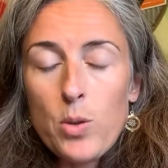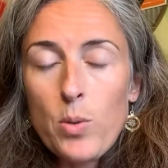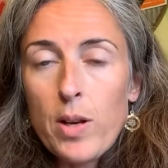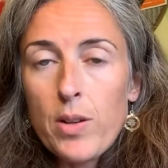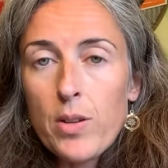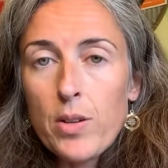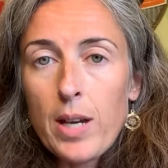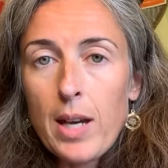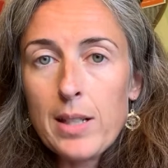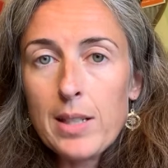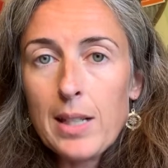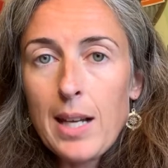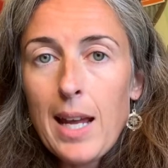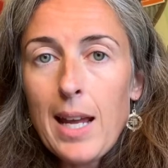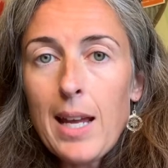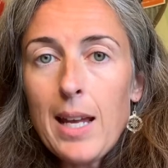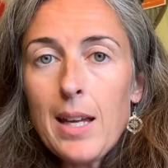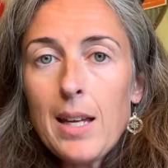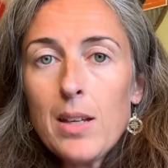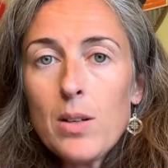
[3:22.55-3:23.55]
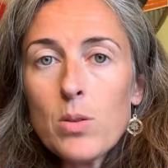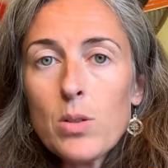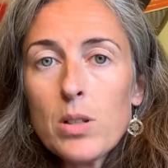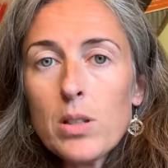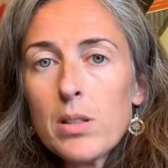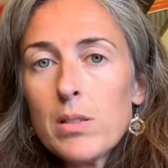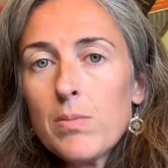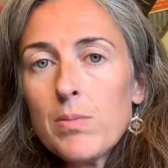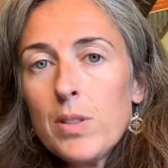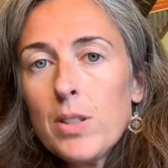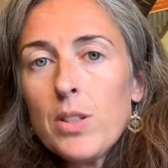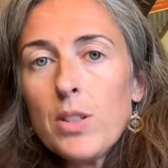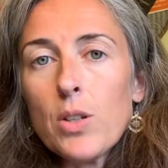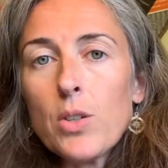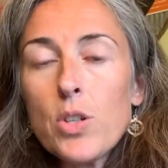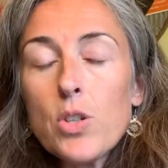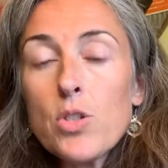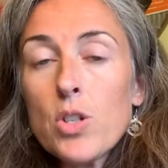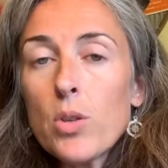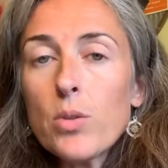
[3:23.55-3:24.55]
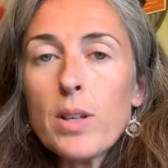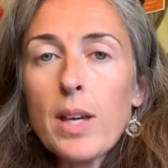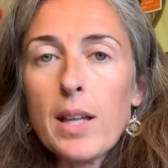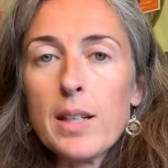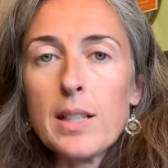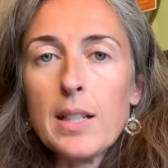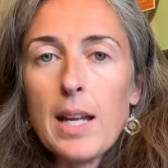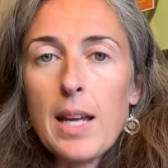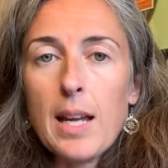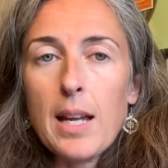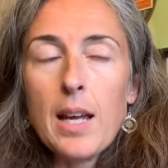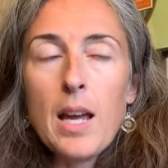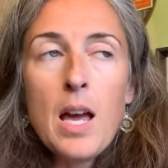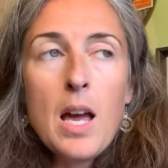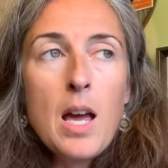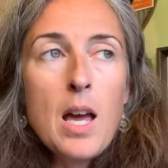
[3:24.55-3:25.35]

You either get an A or you don't get an A.